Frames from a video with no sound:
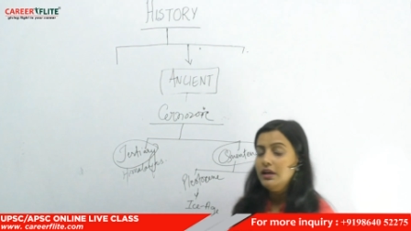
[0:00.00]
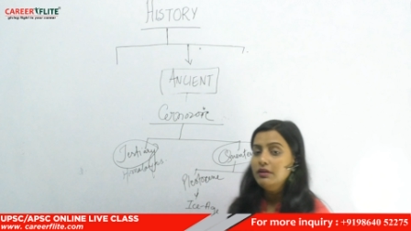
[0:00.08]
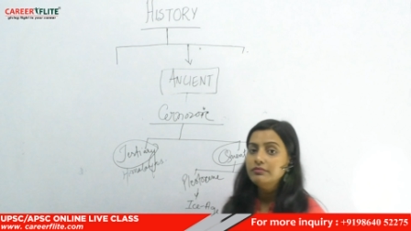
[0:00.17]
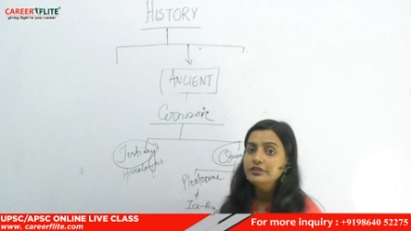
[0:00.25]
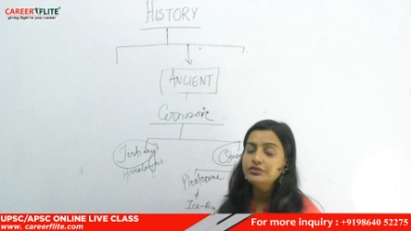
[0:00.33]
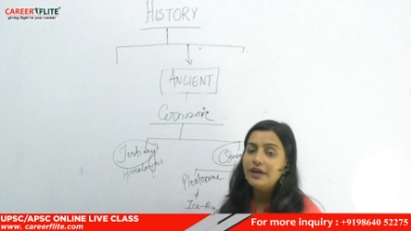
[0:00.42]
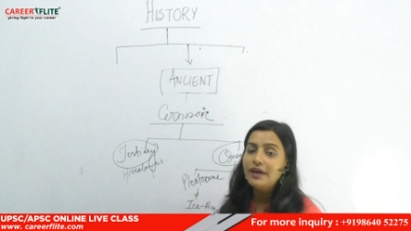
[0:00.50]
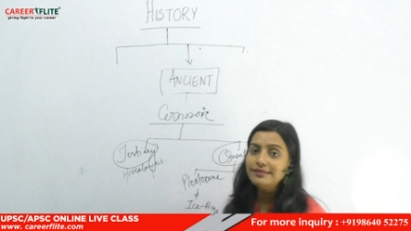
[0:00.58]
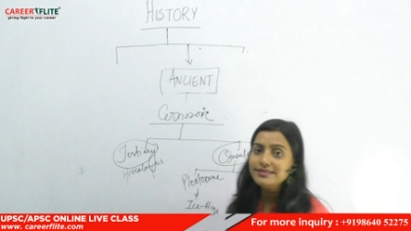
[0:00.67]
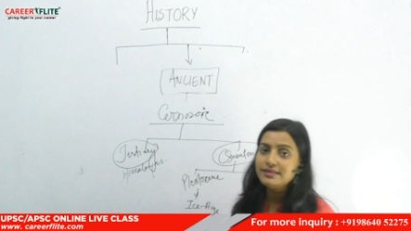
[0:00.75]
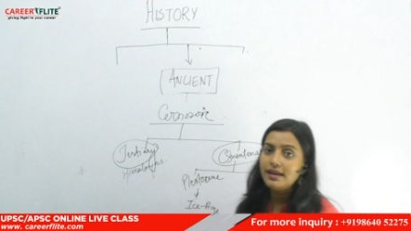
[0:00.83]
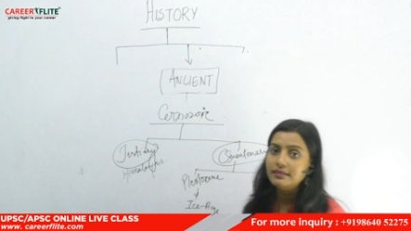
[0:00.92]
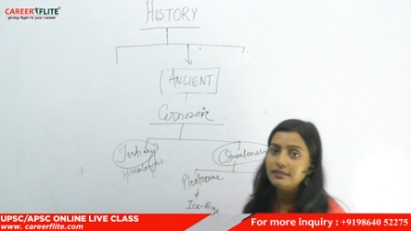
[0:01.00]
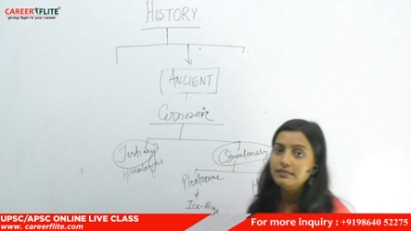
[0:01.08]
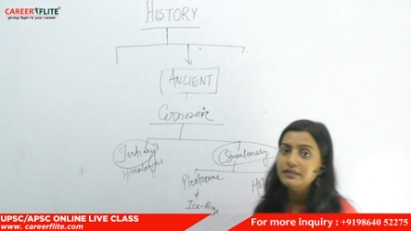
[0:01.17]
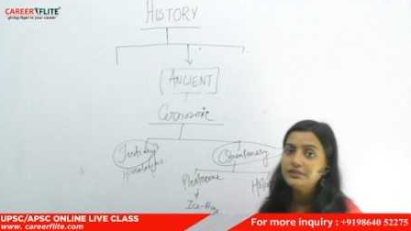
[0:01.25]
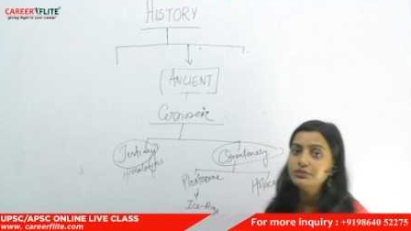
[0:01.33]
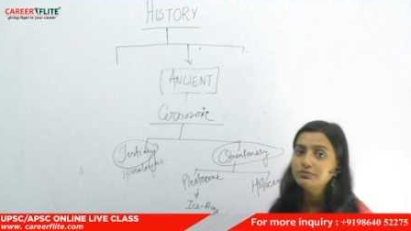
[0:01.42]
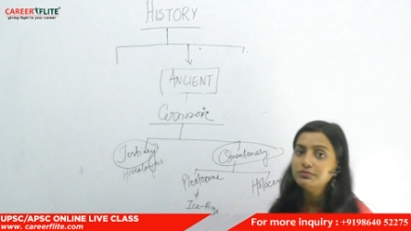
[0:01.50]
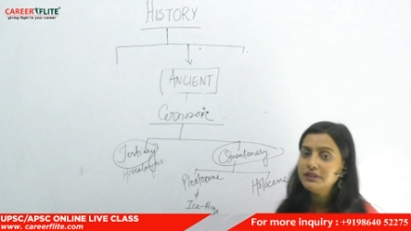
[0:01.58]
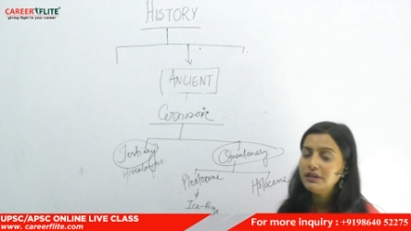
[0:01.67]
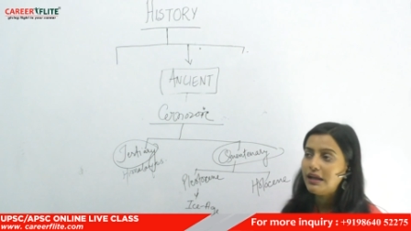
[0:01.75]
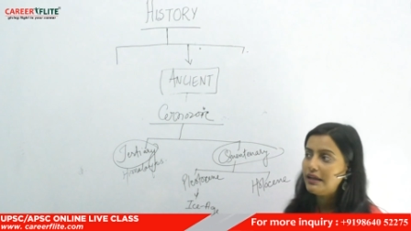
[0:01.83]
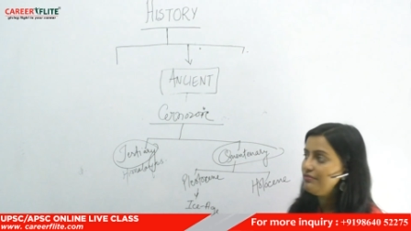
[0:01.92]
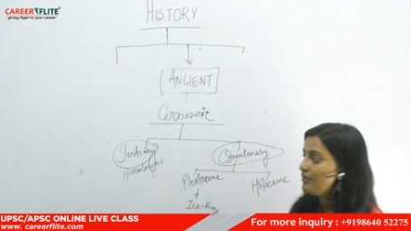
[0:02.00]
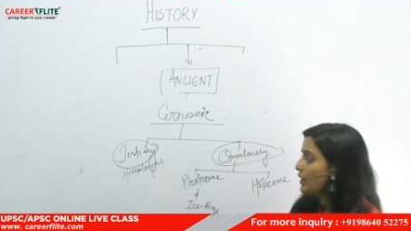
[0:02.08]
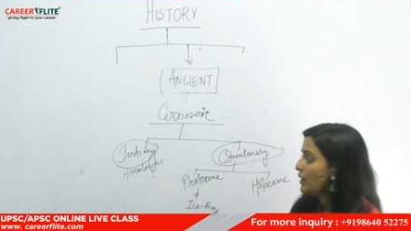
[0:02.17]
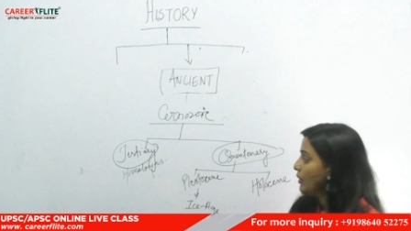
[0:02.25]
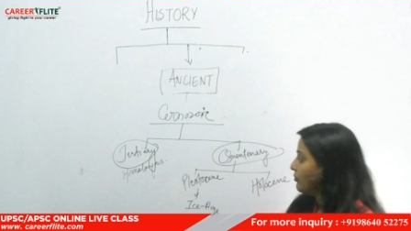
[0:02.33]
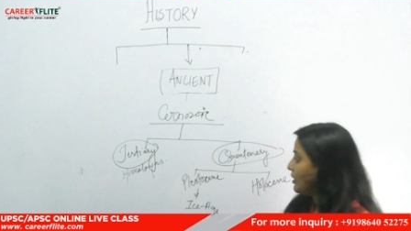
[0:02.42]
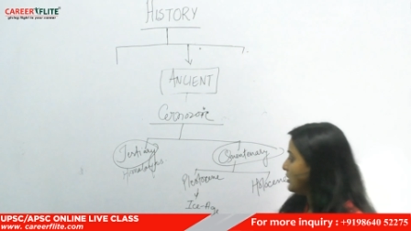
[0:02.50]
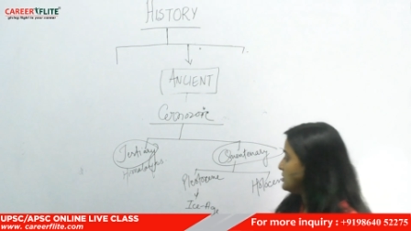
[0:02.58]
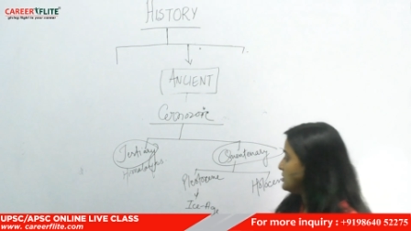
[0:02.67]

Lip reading: We should understand that human life was,